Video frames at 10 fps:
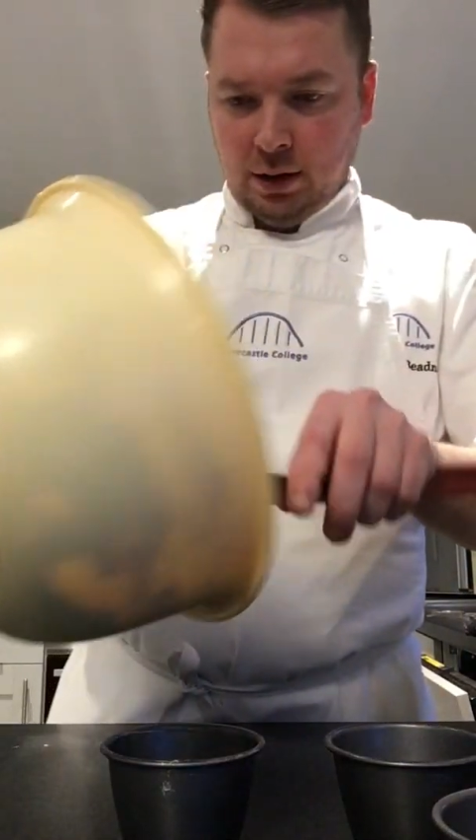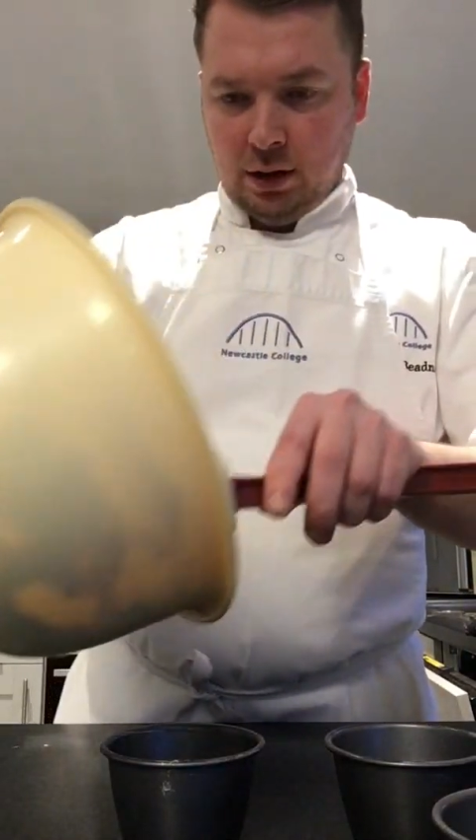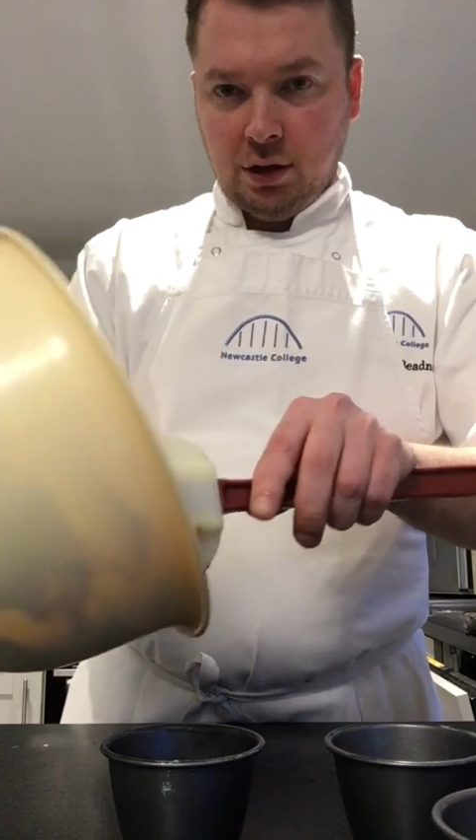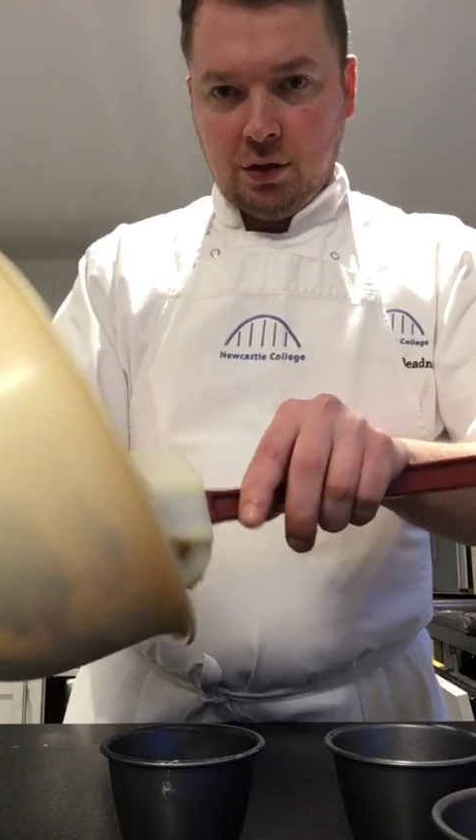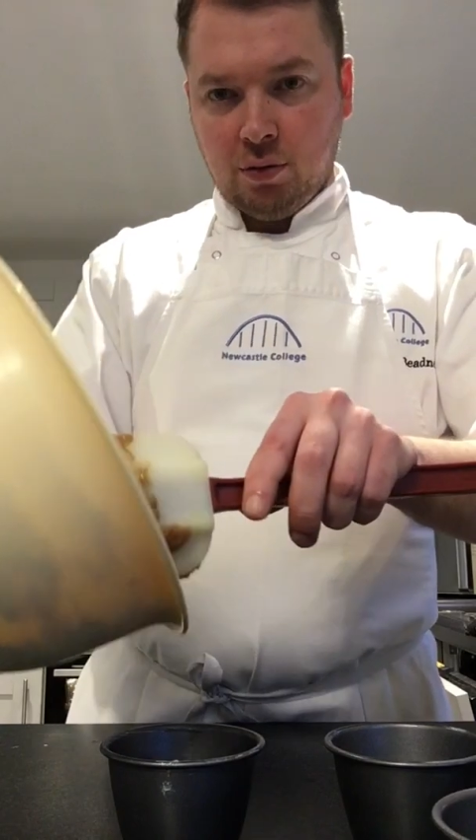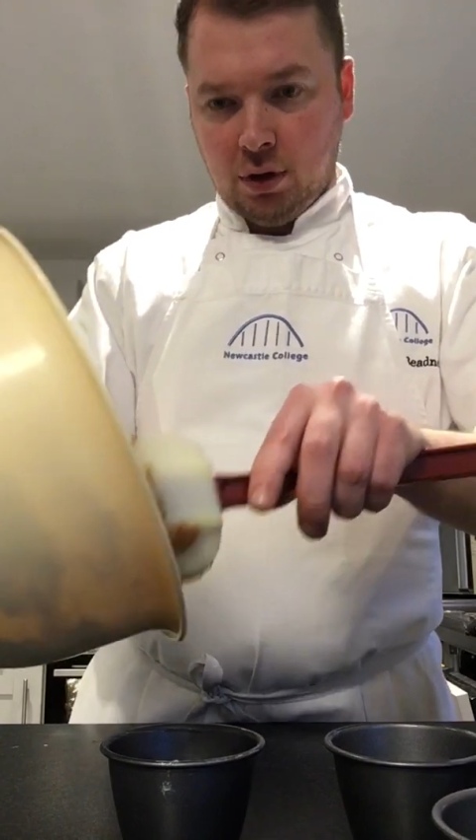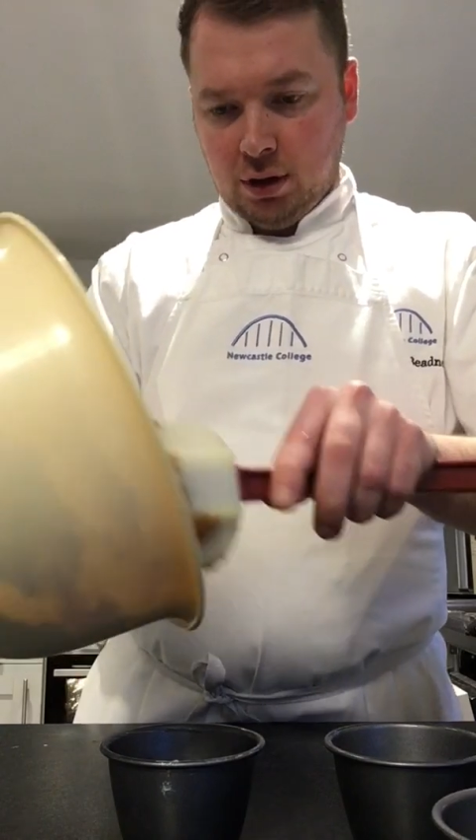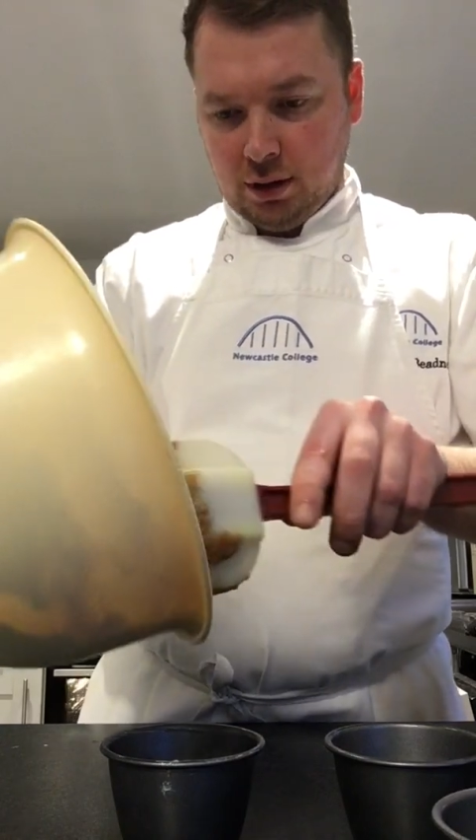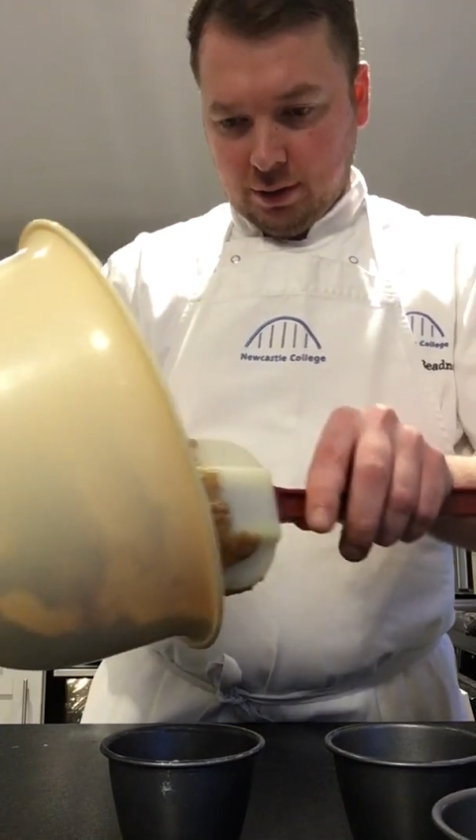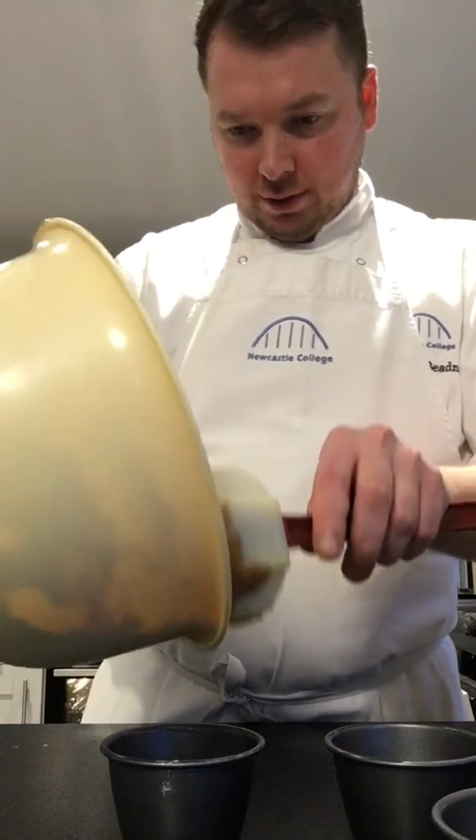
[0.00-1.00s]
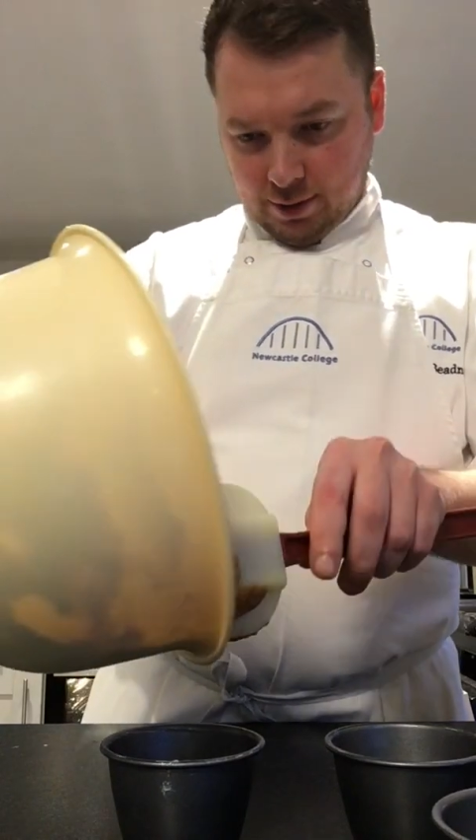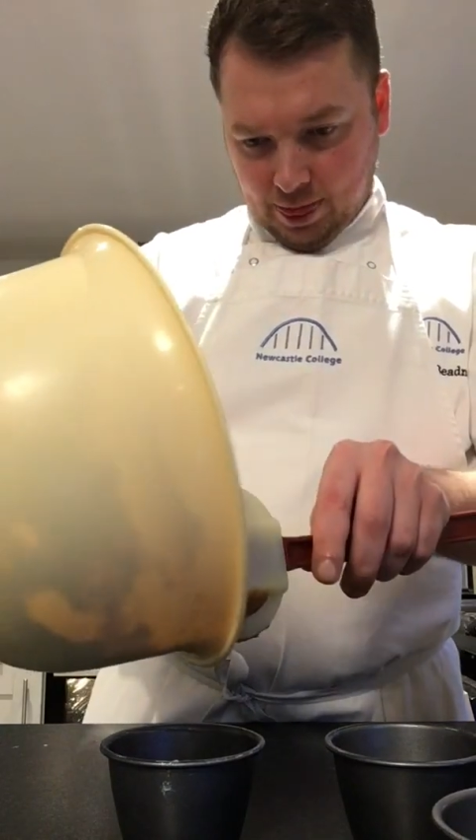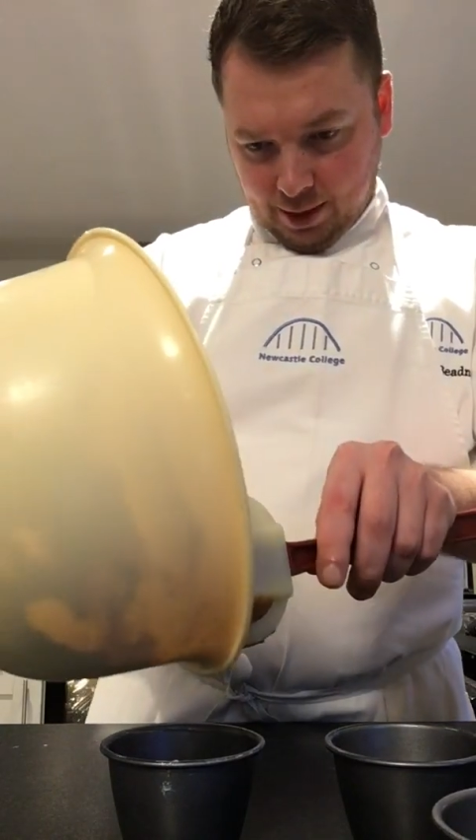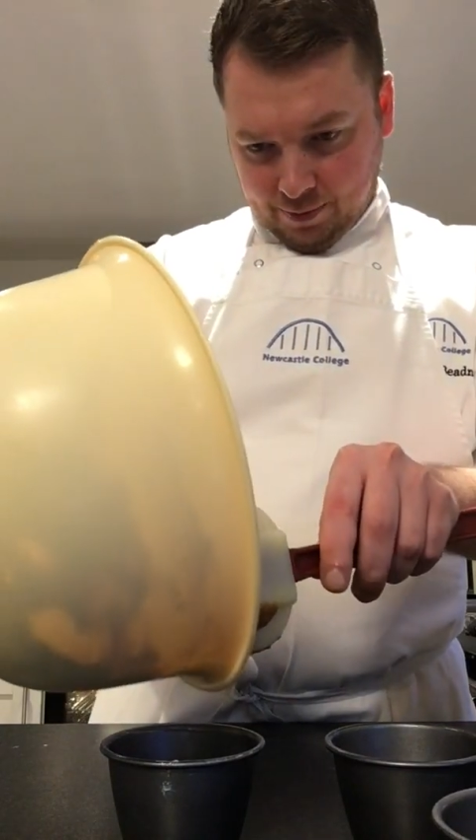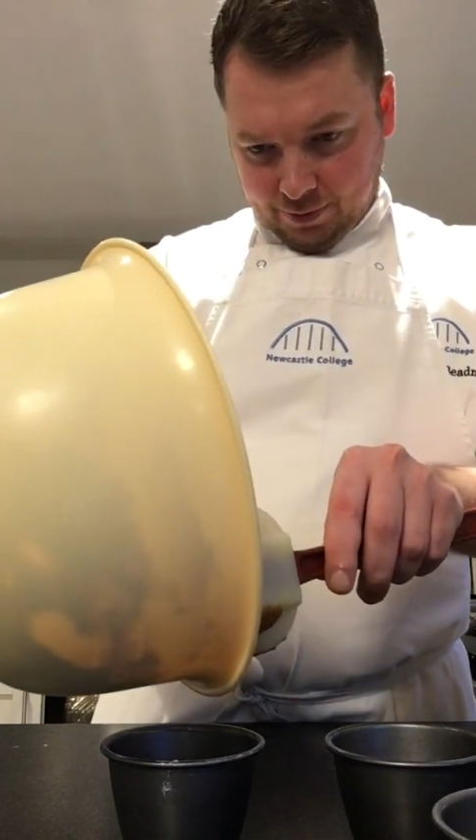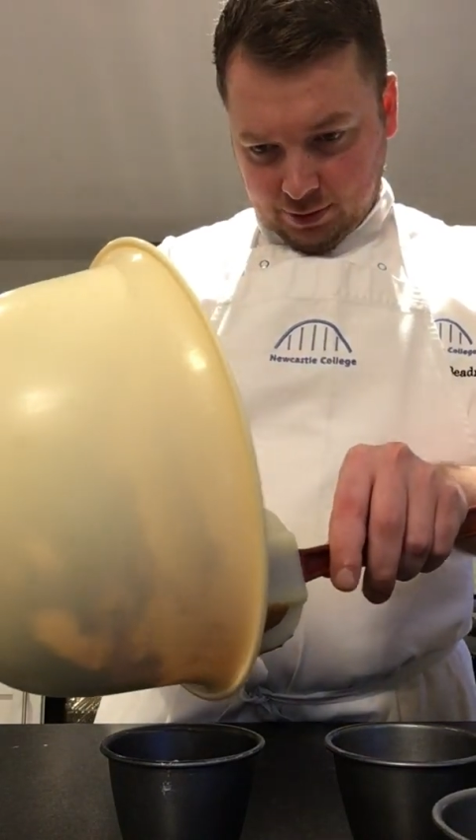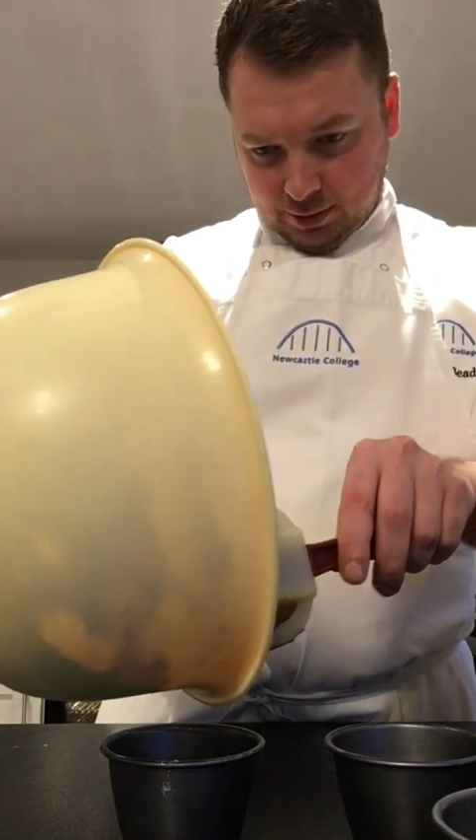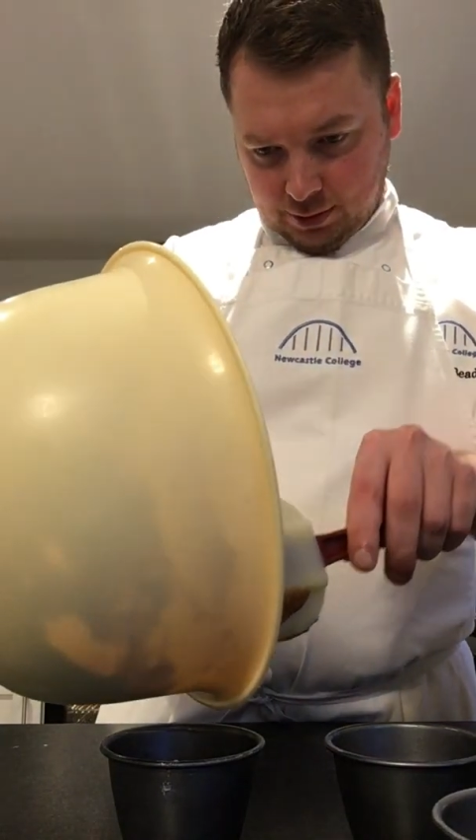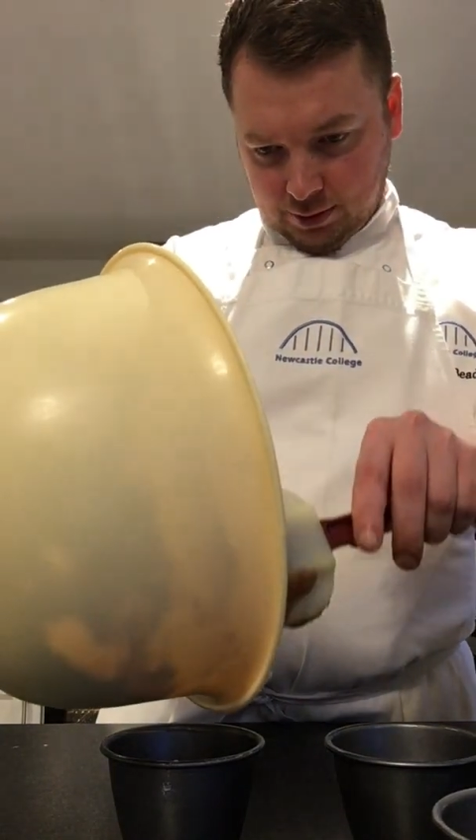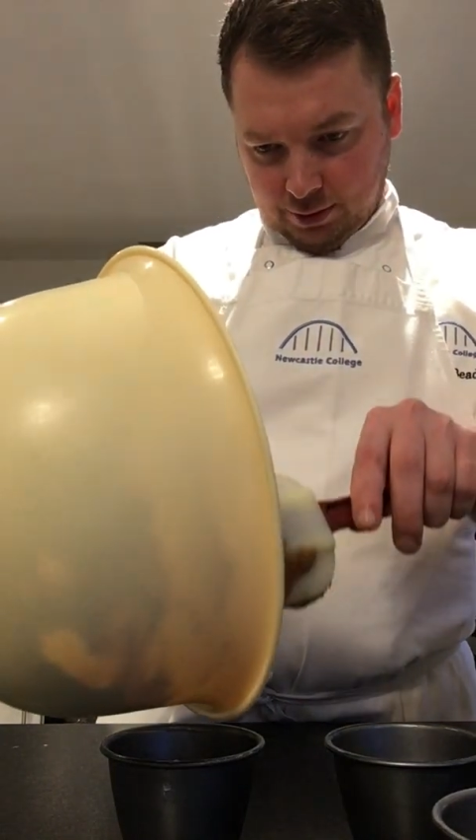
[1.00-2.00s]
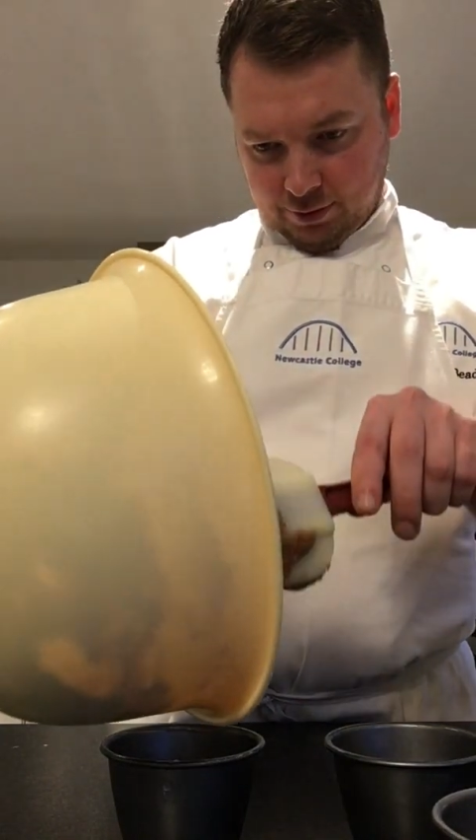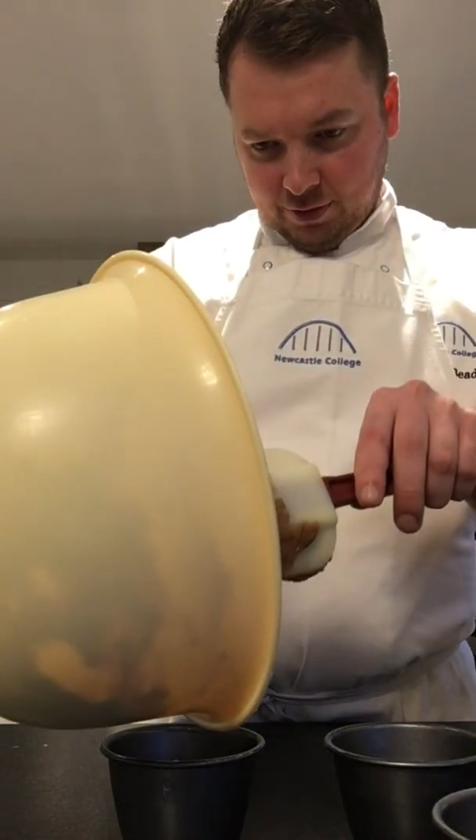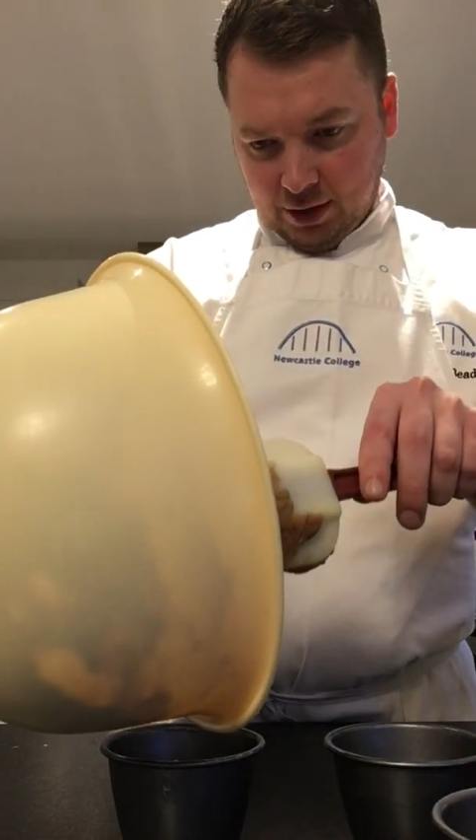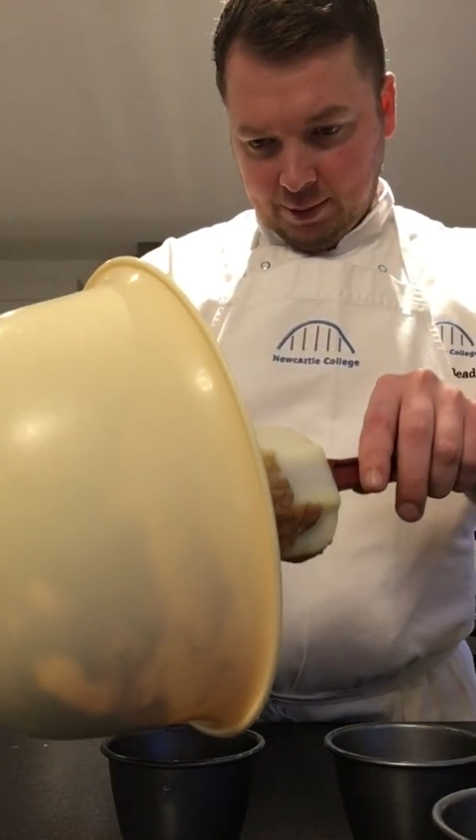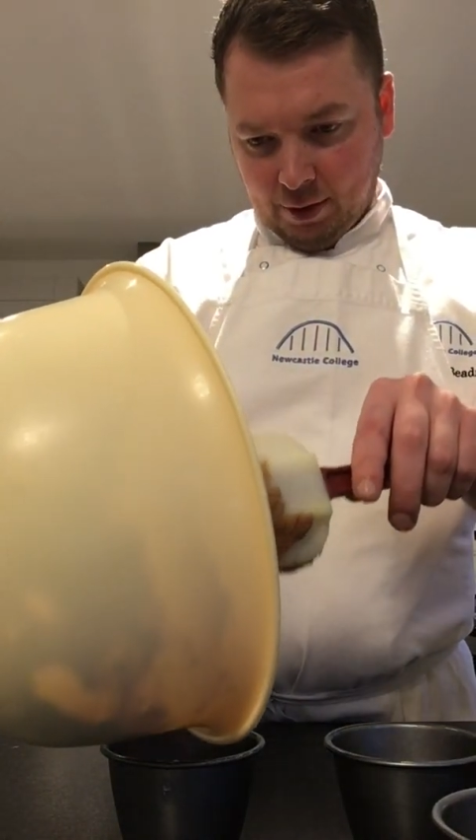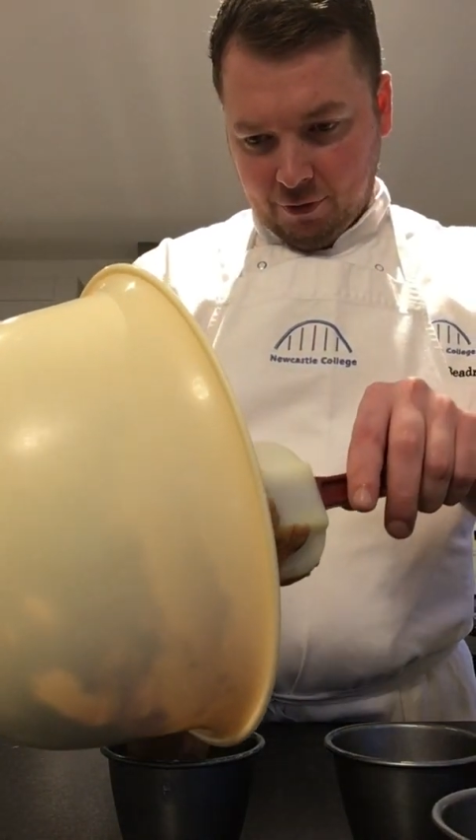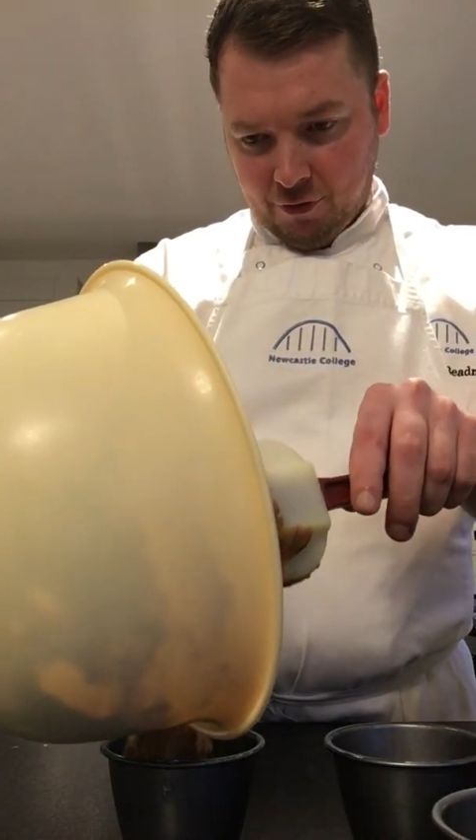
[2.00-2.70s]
you just want to fill it about